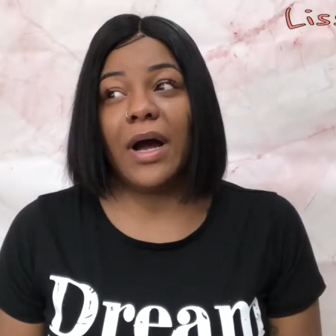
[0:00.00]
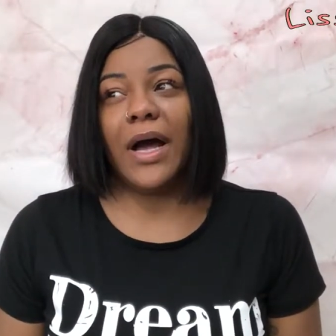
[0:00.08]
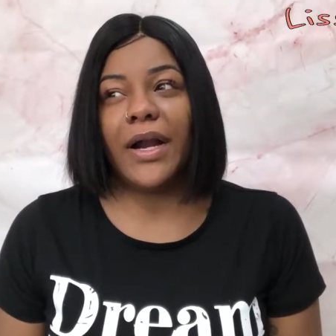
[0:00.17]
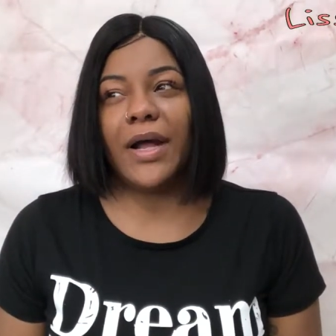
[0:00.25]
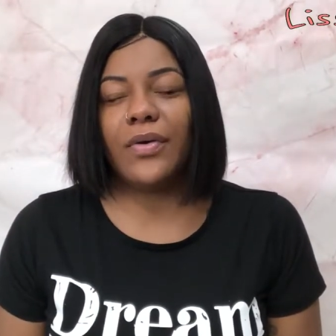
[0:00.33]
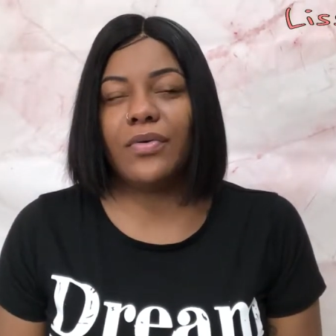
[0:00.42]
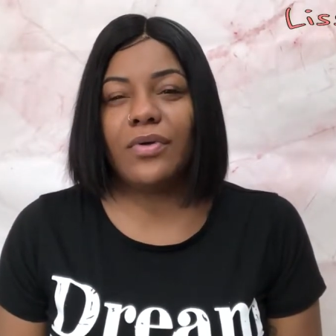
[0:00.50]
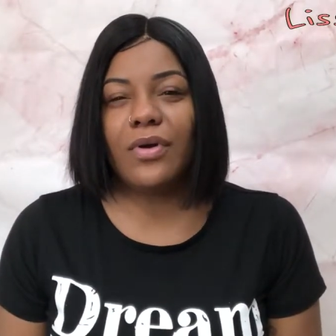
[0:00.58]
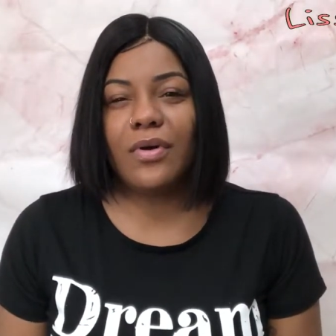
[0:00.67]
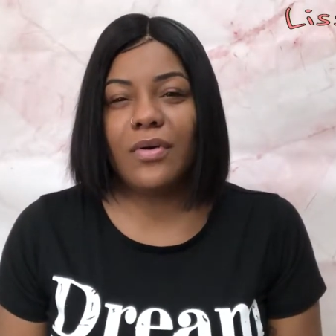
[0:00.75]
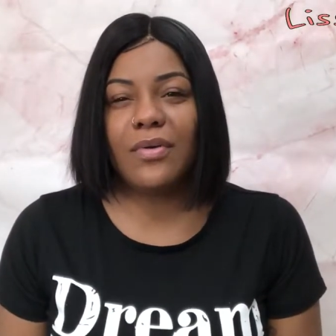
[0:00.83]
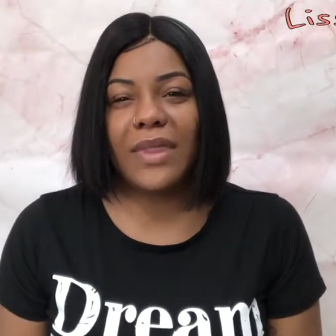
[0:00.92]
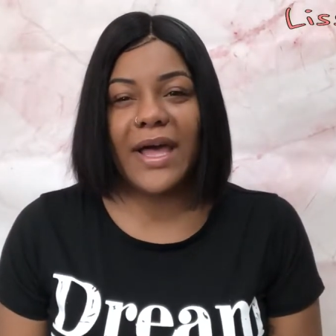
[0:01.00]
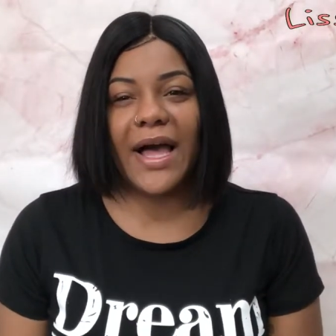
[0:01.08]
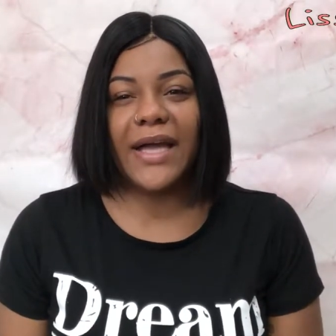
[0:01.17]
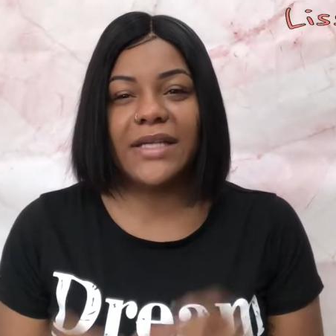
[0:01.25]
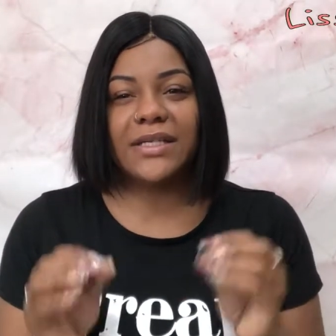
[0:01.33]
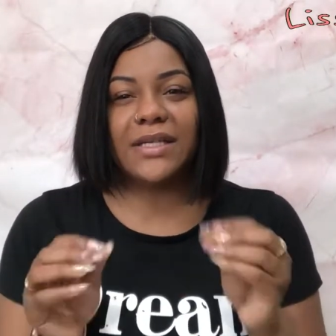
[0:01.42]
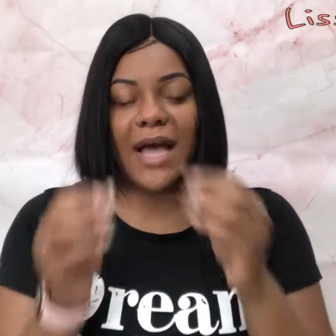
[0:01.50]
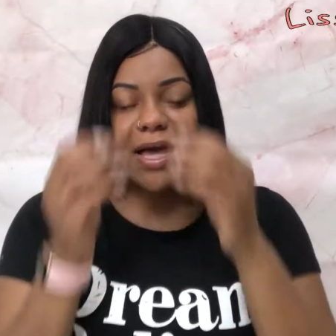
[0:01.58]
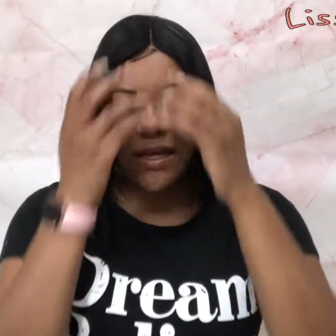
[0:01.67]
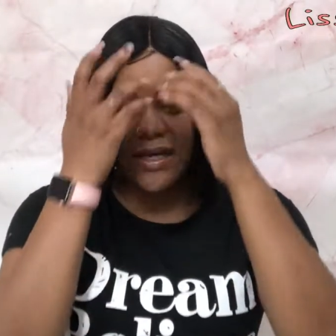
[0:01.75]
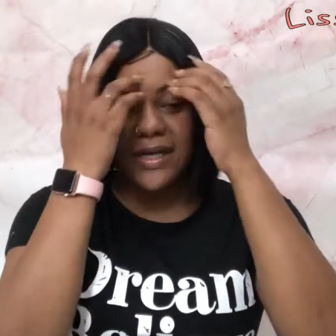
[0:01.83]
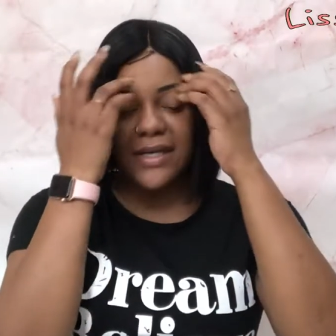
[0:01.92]
I, I don't know, like I, I
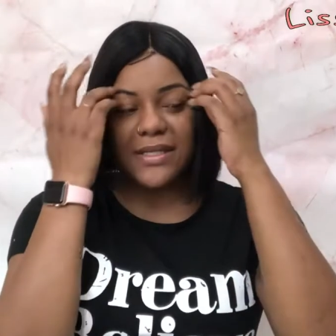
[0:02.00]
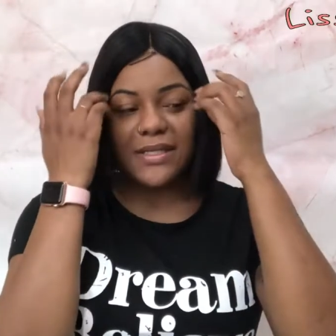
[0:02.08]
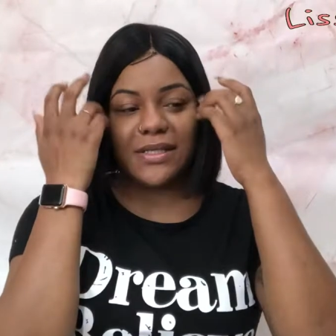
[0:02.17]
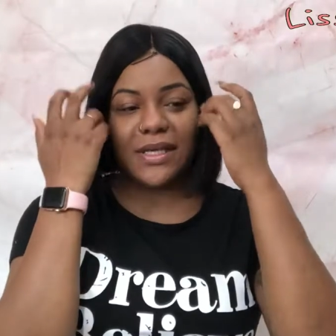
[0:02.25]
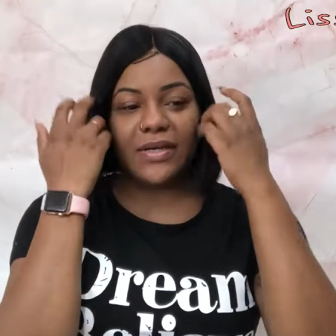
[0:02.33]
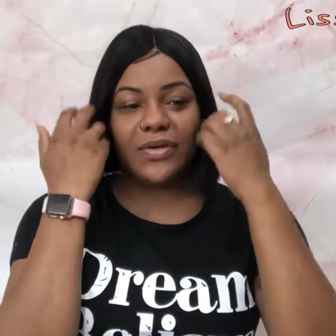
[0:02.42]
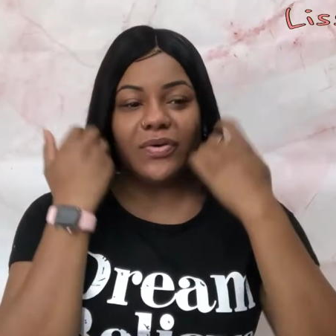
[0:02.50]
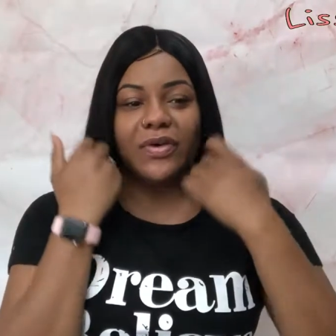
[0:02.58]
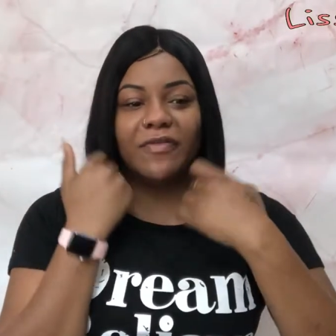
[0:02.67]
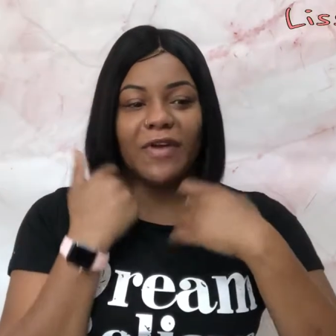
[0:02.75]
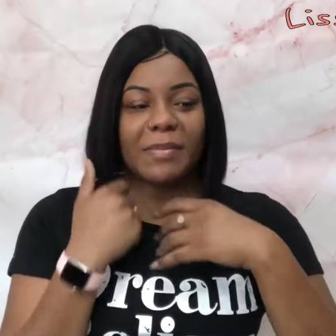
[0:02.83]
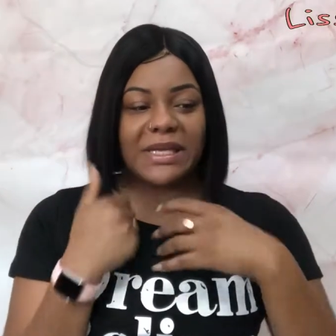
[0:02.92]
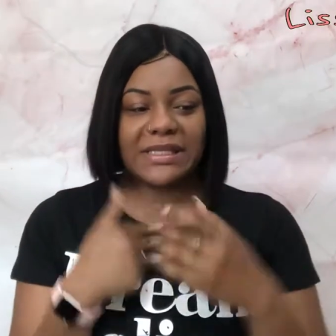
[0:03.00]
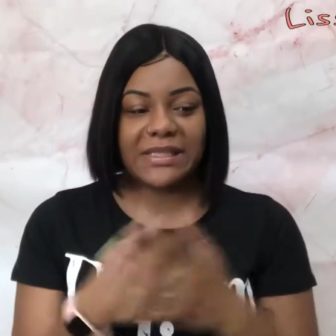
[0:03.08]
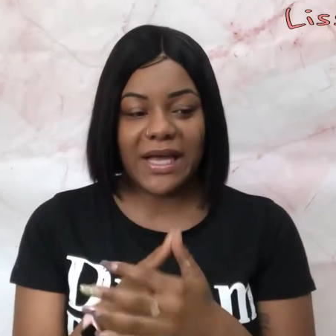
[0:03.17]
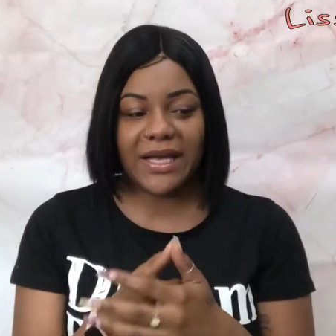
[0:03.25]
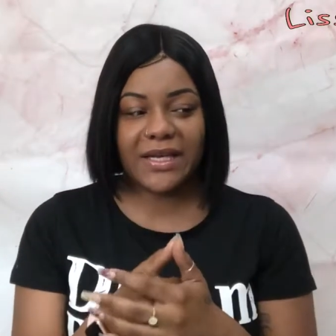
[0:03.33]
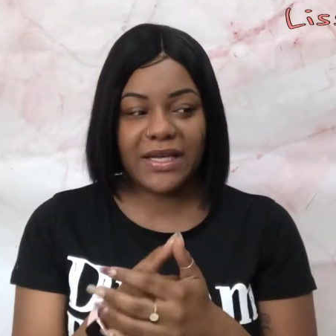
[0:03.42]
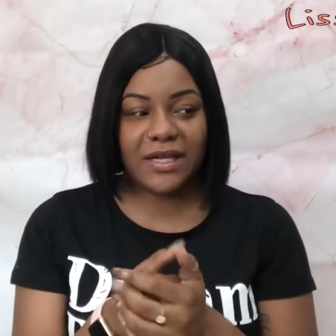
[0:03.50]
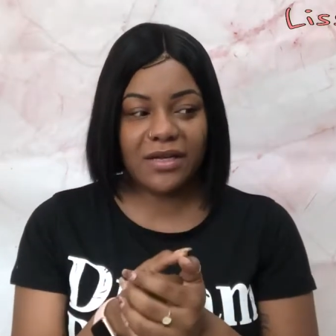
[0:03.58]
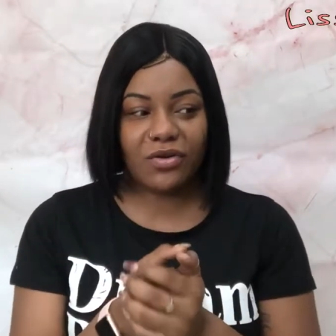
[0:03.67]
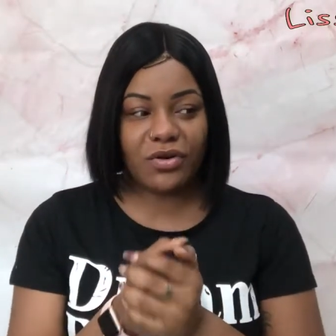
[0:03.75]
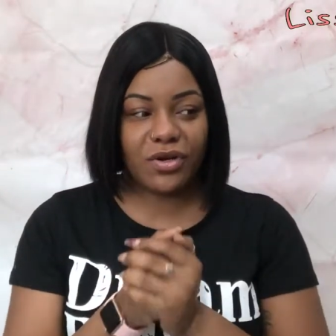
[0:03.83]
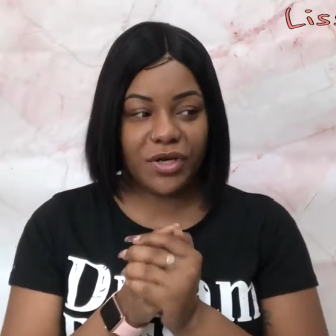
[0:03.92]
couldn't tell you if I'm excited
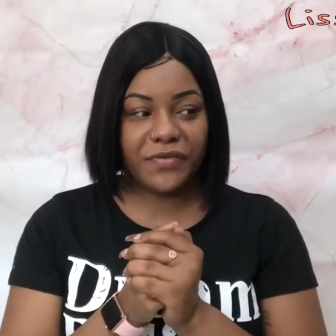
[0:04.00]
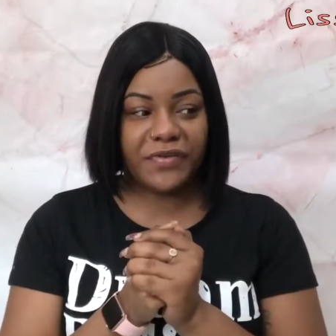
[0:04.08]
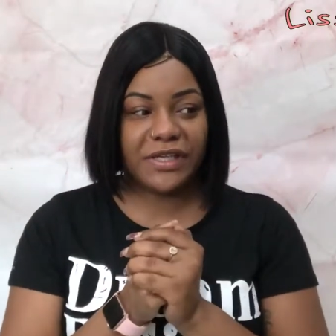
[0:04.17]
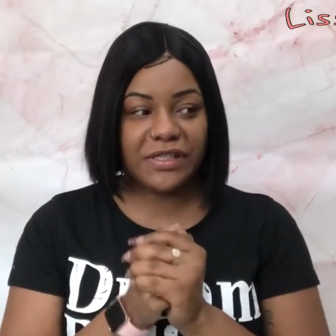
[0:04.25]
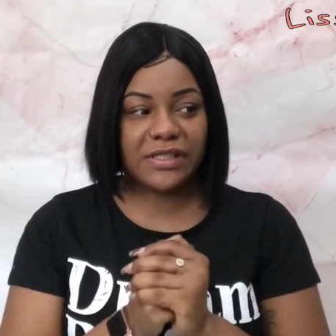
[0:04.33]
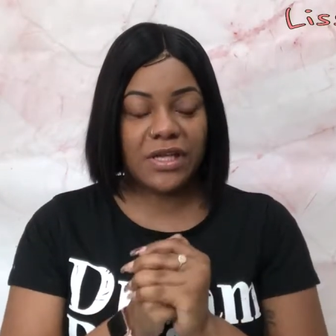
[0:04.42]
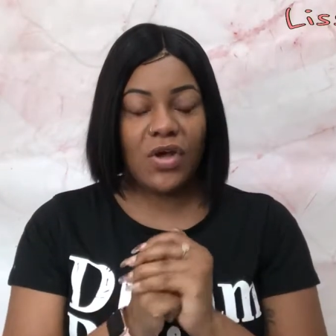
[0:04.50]
or nervous.